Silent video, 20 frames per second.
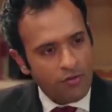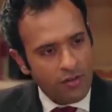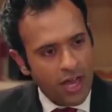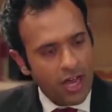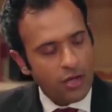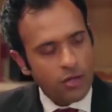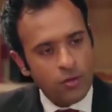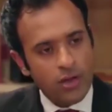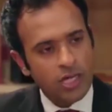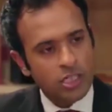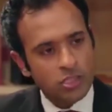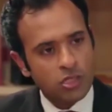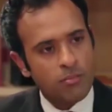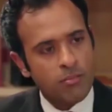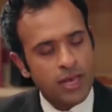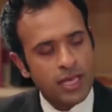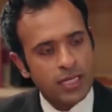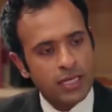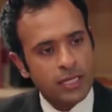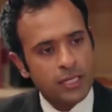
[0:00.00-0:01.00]
of how you actually
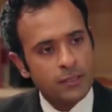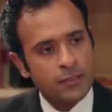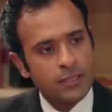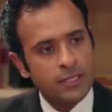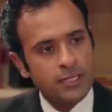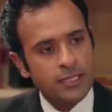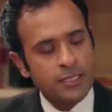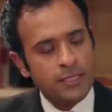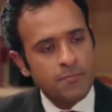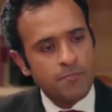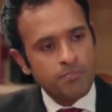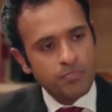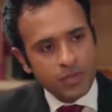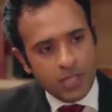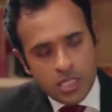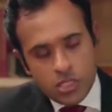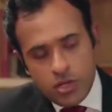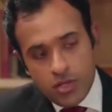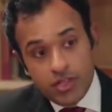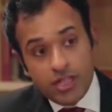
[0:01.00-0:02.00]
make it.
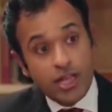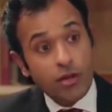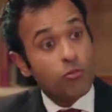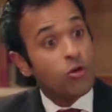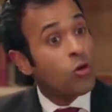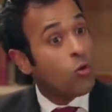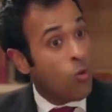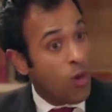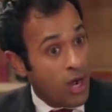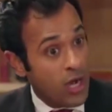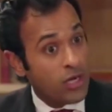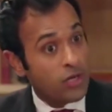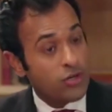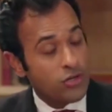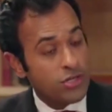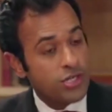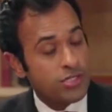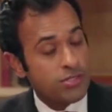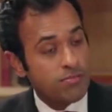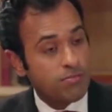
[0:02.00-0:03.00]
And so I think that
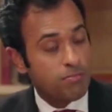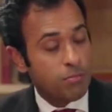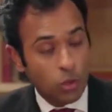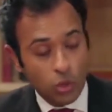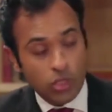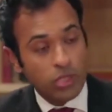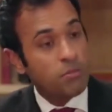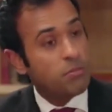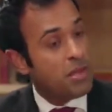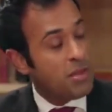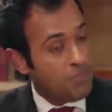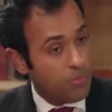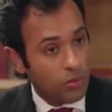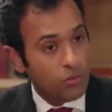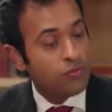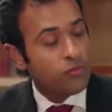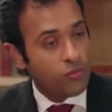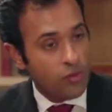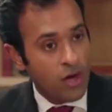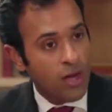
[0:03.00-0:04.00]
requires pulling
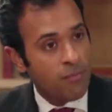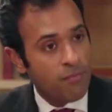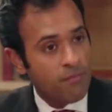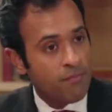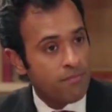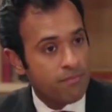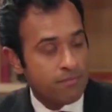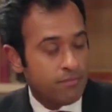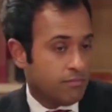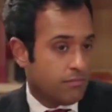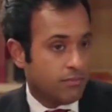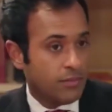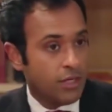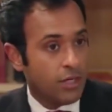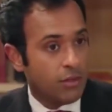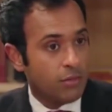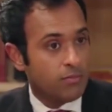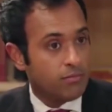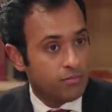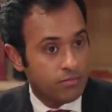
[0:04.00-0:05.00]
people from, you
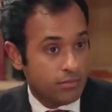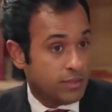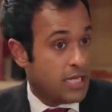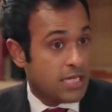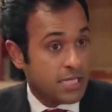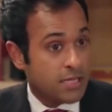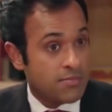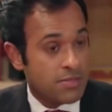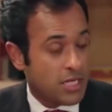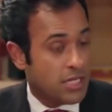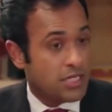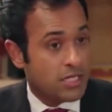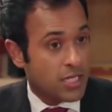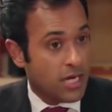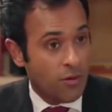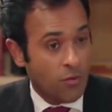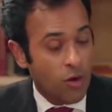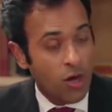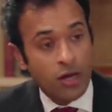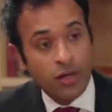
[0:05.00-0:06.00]
know, TSMC in
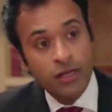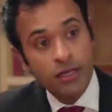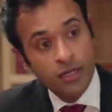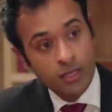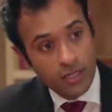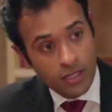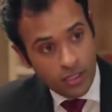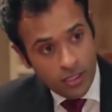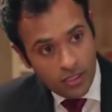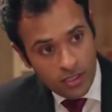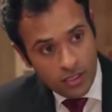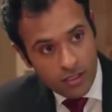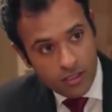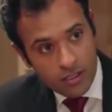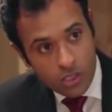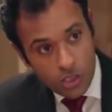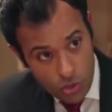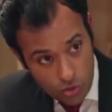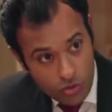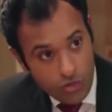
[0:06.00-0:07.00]
Taiwan
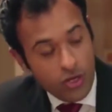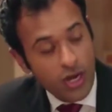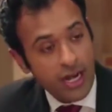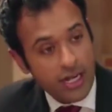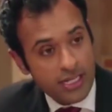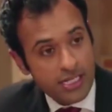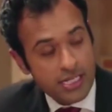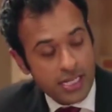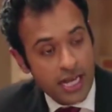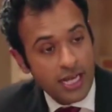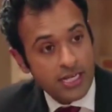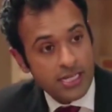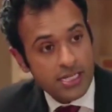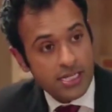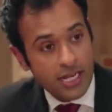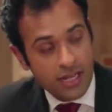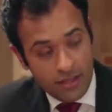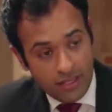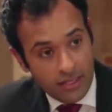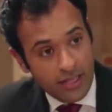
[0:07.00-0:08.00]
to the United
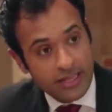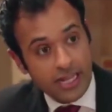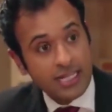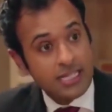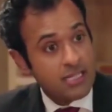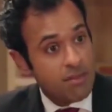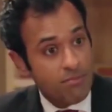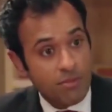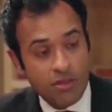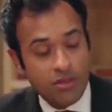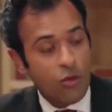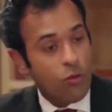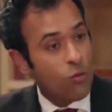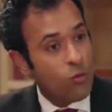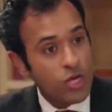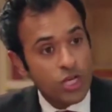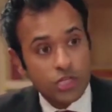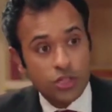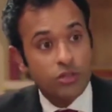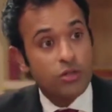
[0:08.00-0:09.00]
States. And I think that that's something that
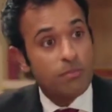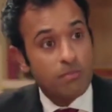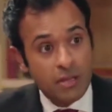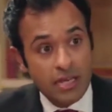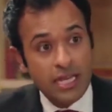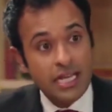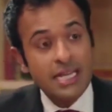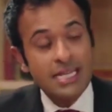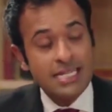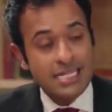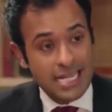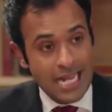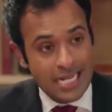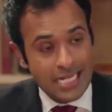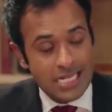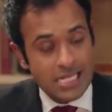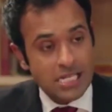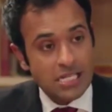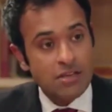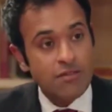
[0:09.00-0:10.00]
we should be
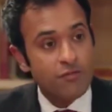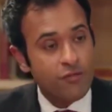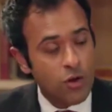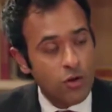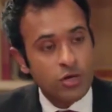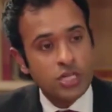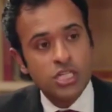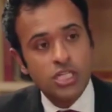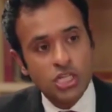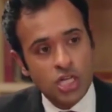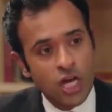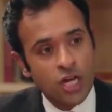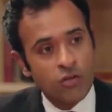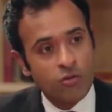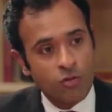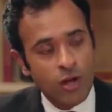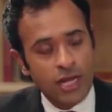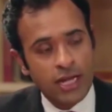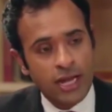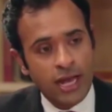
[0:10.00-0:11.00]
intensely focused
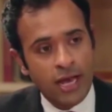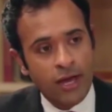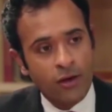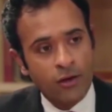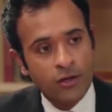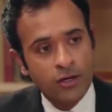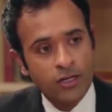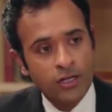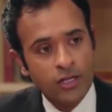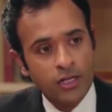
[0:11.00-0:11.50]
on right now